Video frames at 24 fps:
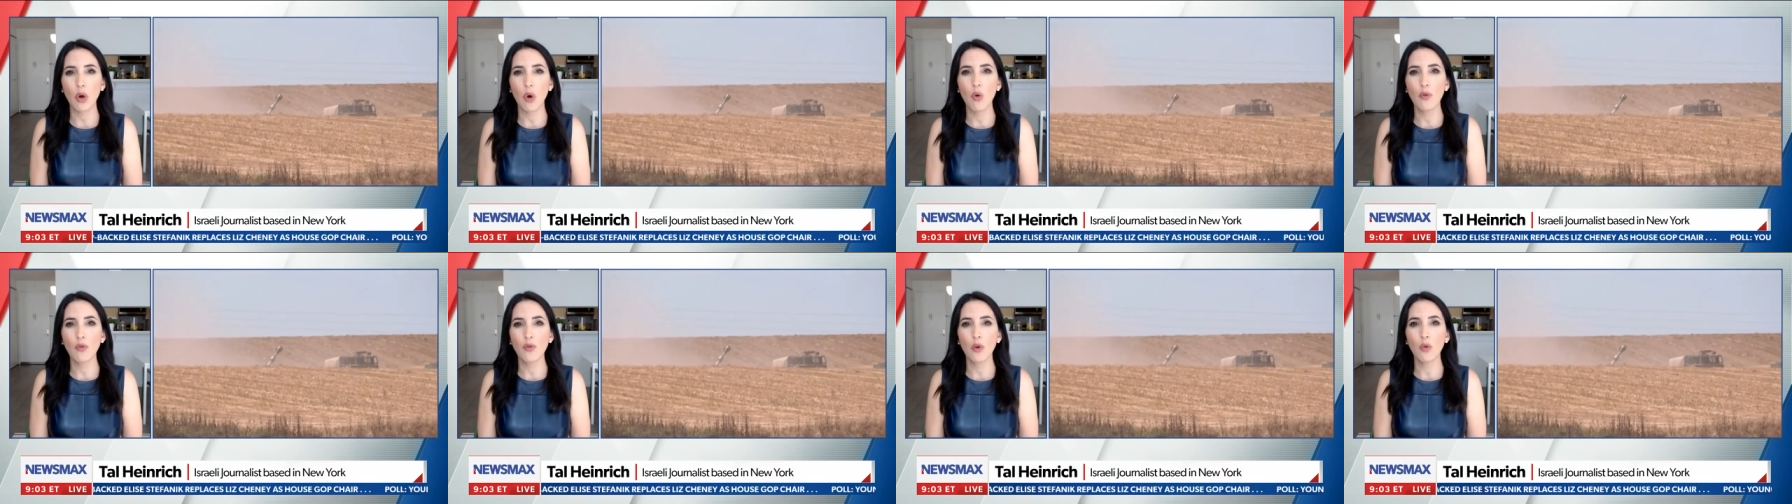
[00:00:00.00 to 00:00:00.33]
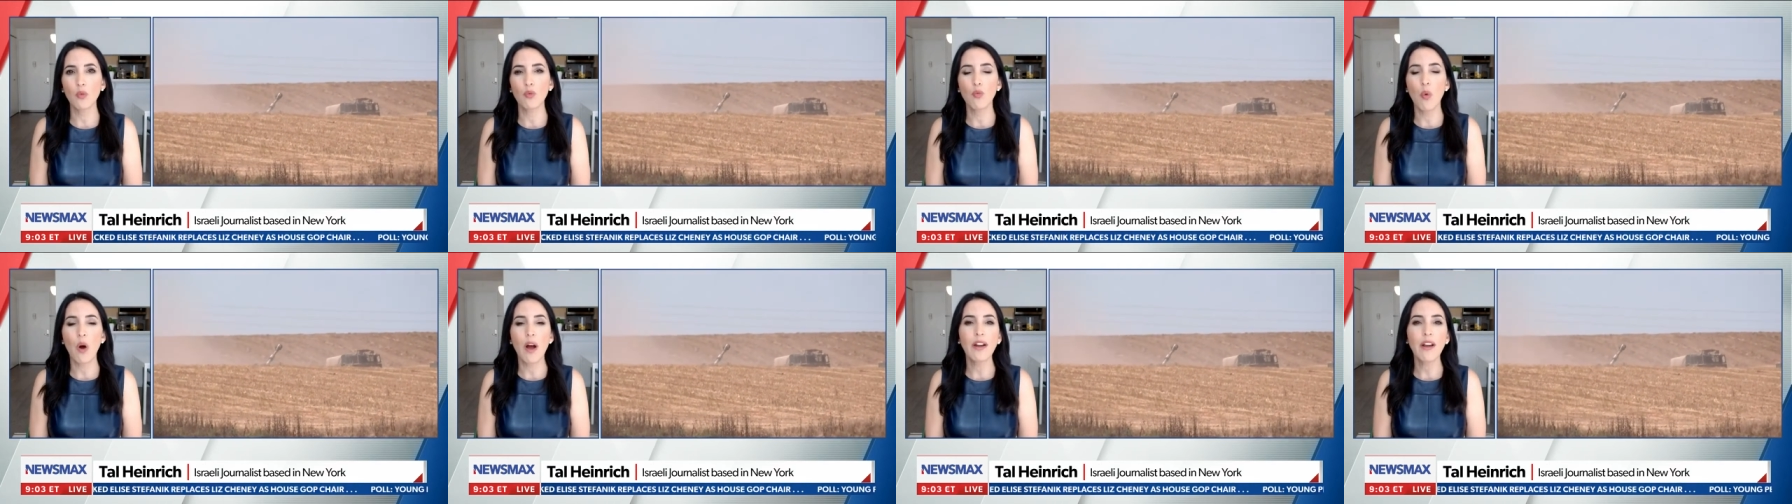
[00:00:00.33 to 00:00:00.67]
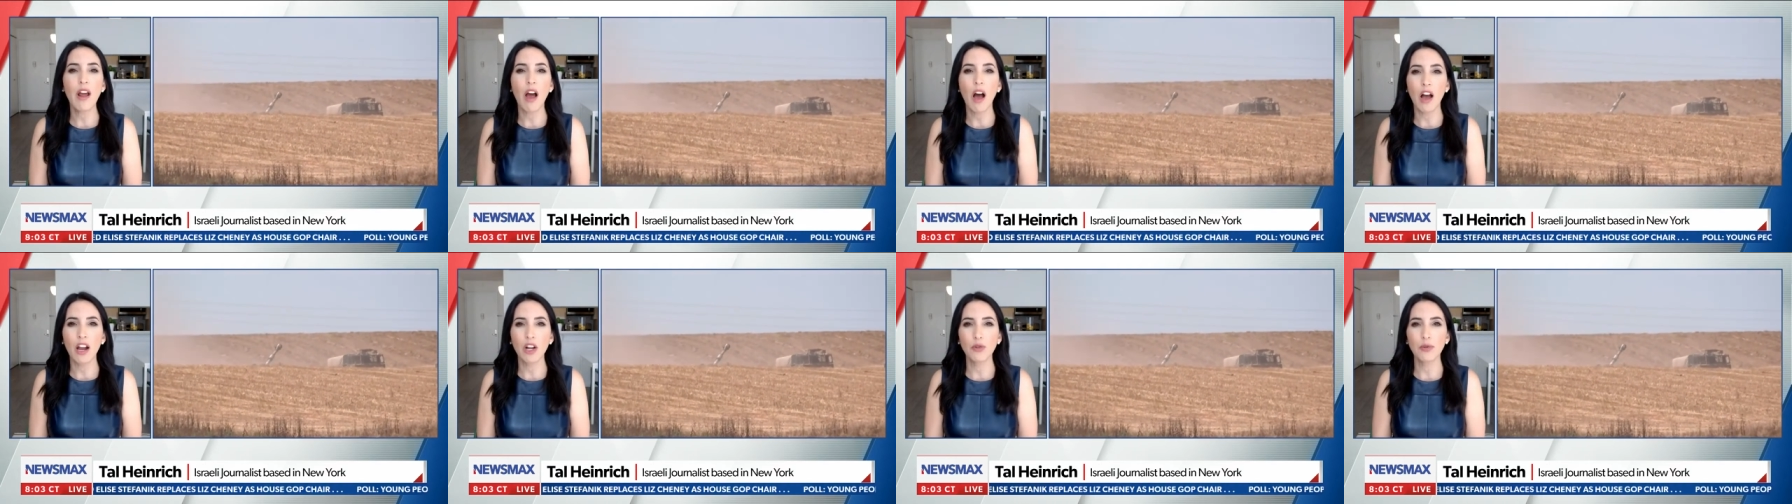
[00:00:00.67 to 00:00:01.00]
over
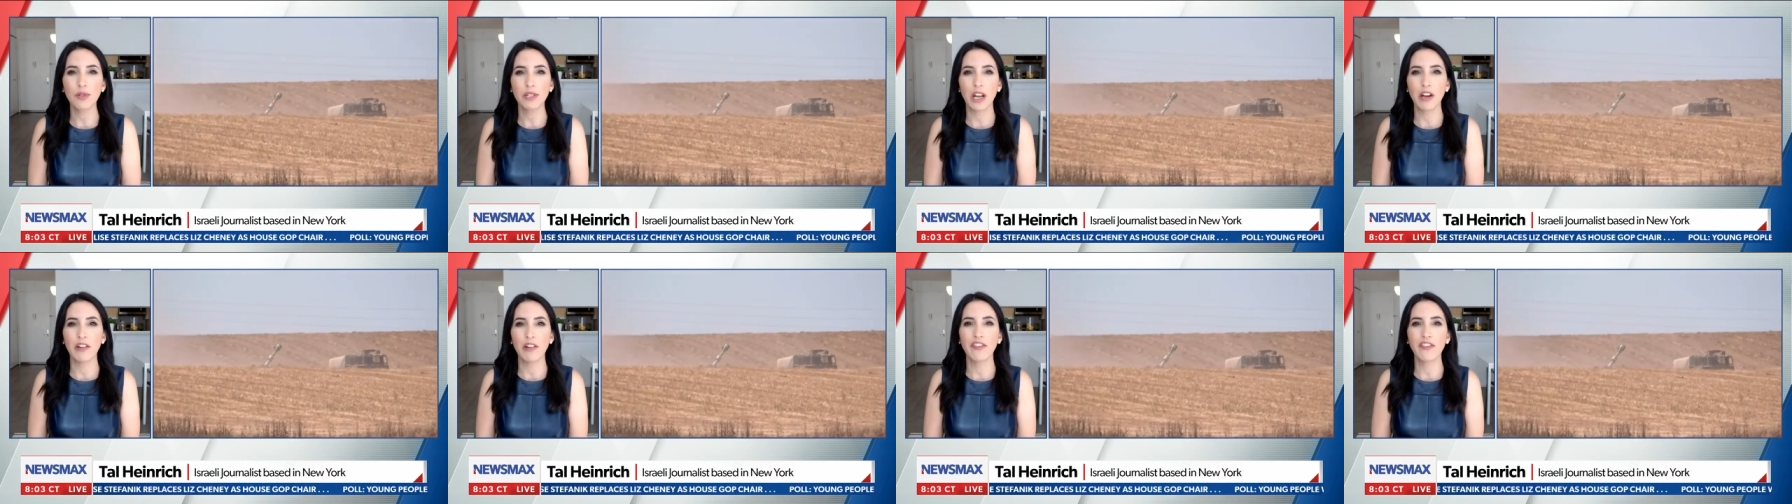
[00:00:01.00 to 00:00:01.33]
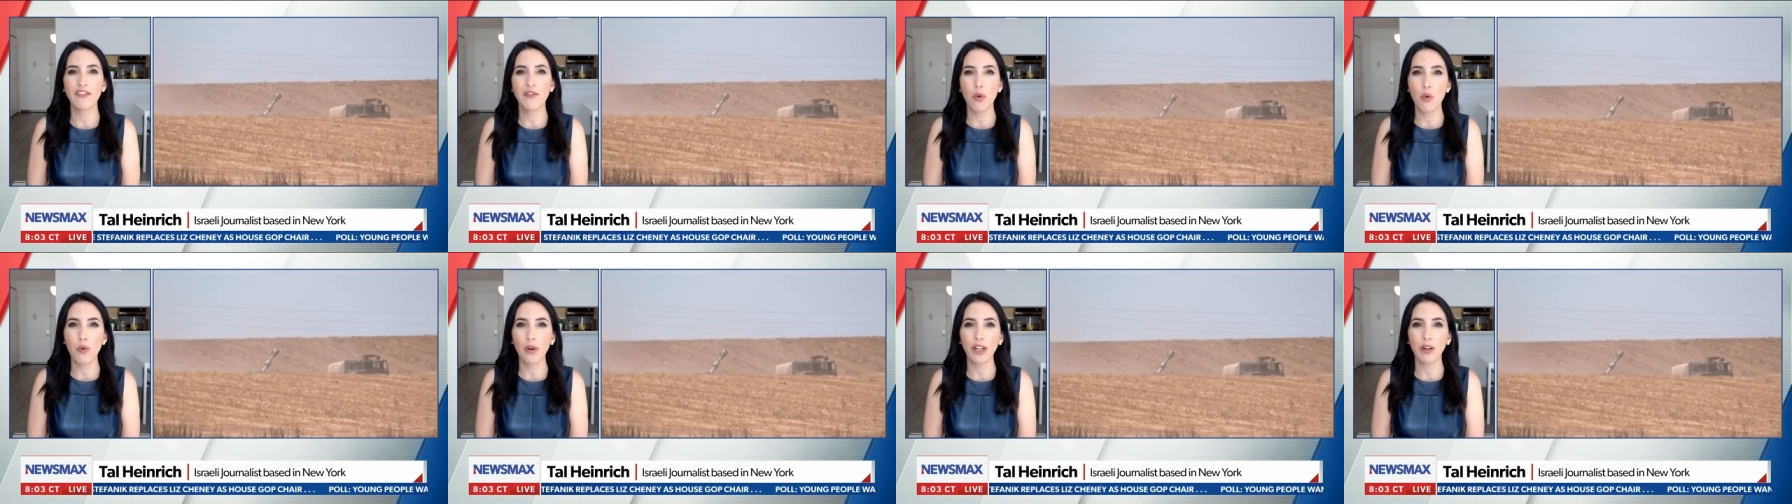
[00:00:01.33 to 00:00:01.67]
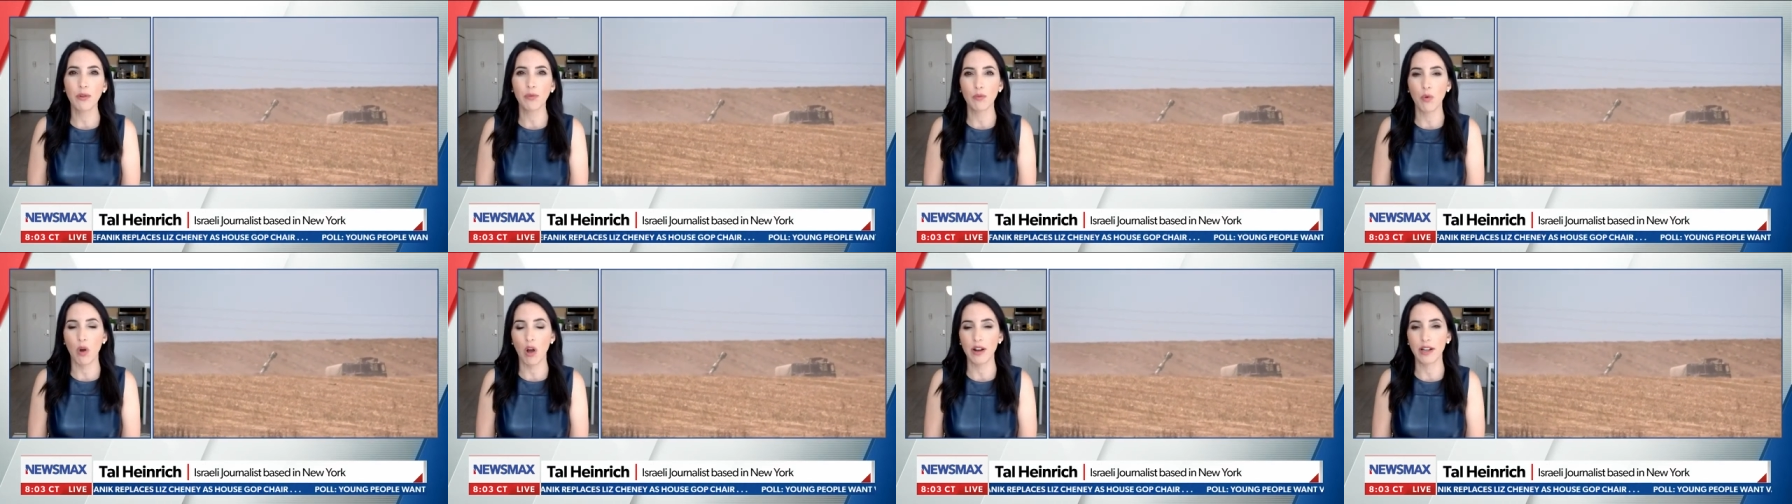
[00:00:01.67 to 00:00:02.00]

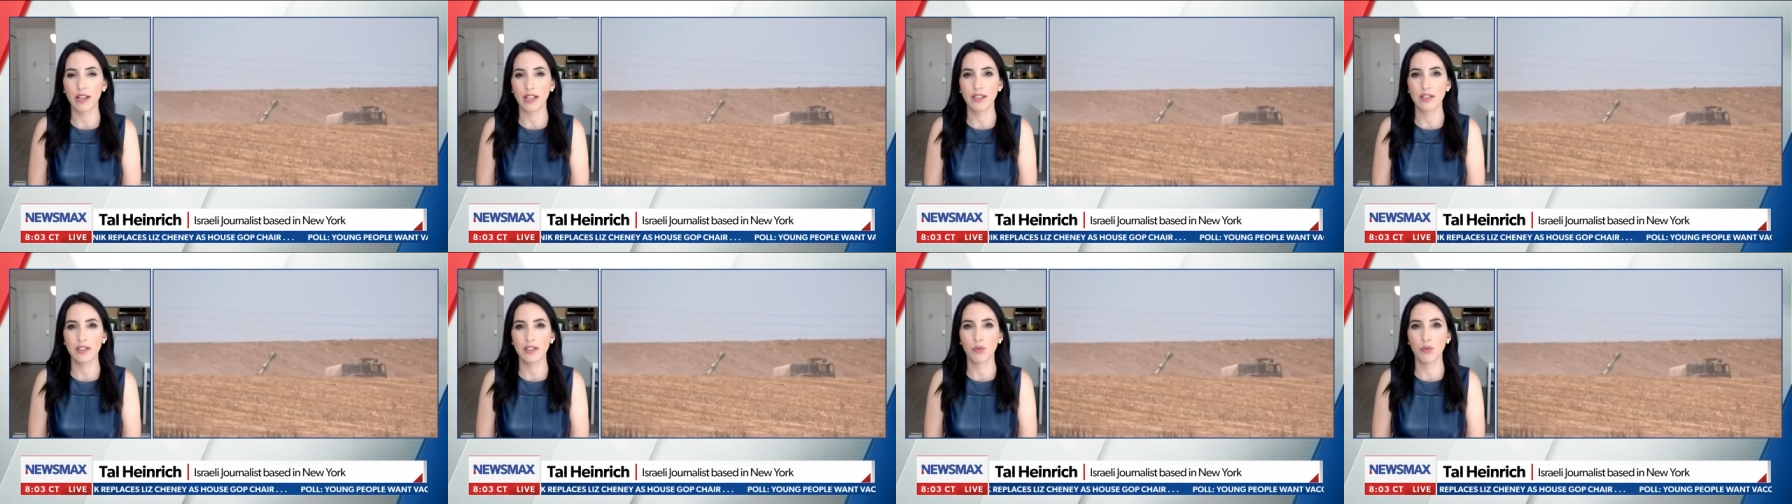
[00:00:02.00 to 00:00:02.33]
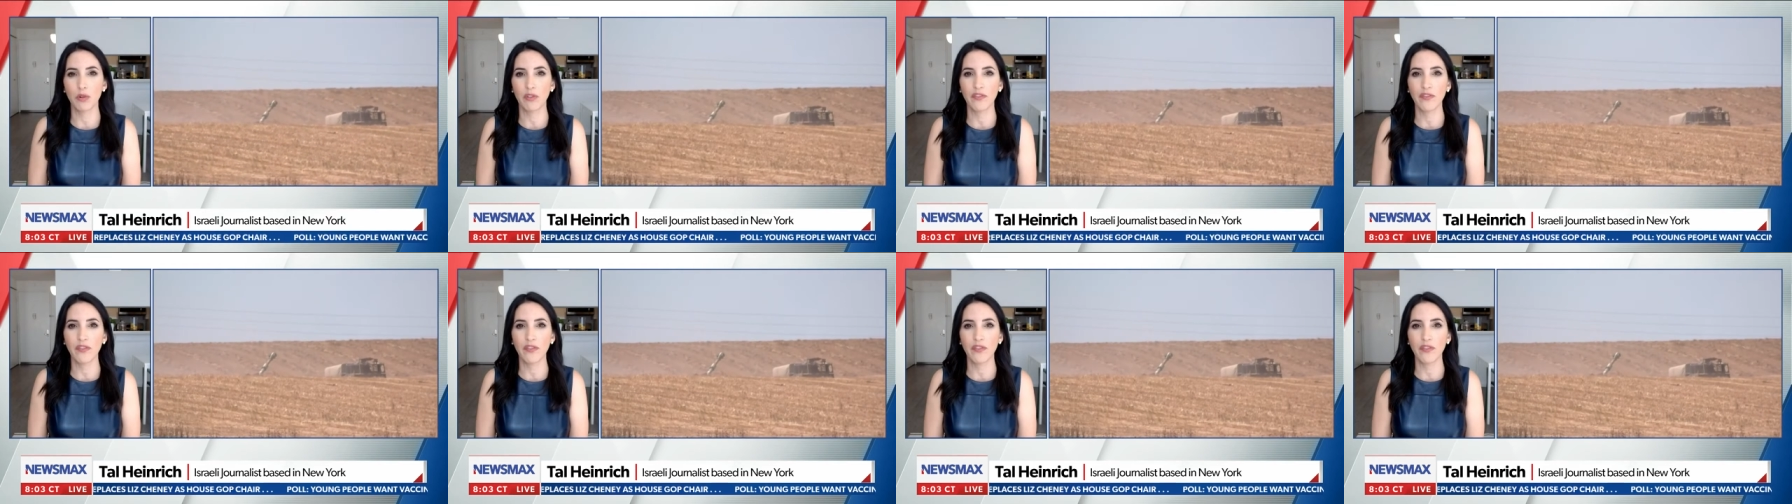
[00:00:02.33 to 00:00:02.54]
140 rockets were